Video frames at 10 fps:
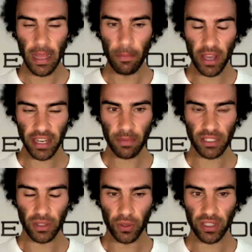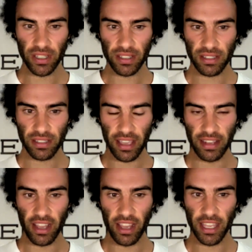My name is Lucas,
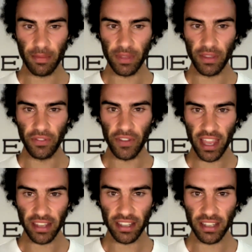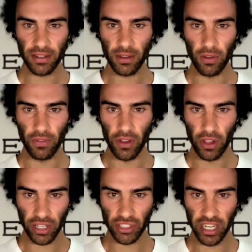and I am the founder of
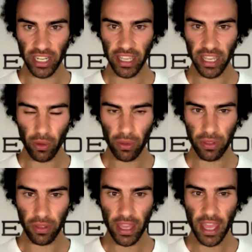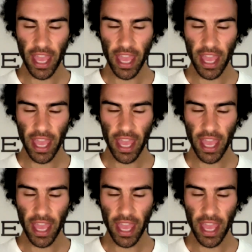Ergogenic Health.